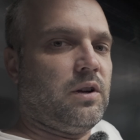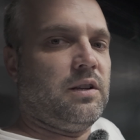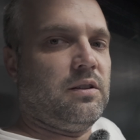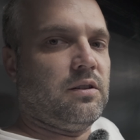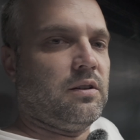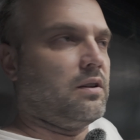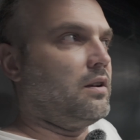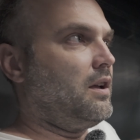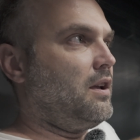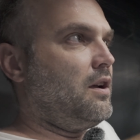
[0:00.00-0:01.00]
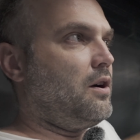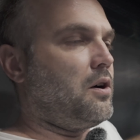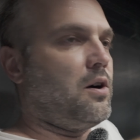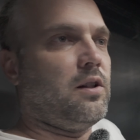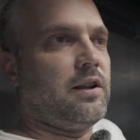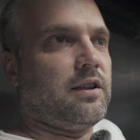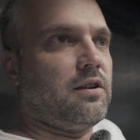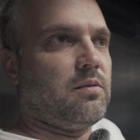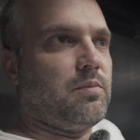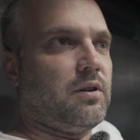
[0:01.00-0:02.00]
anything. All I
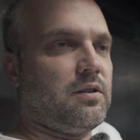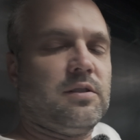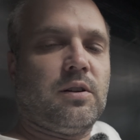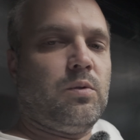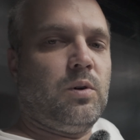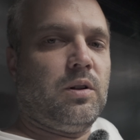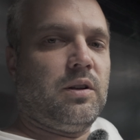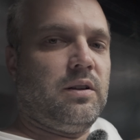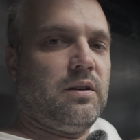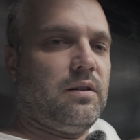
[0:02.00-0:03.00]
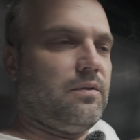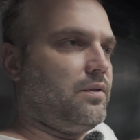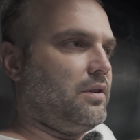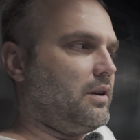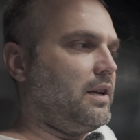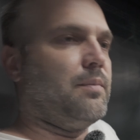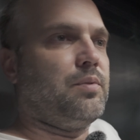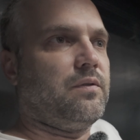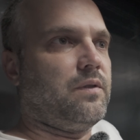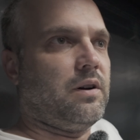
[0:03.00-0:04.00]
care about is the quality of the
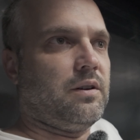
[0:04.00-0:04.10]
amplifier,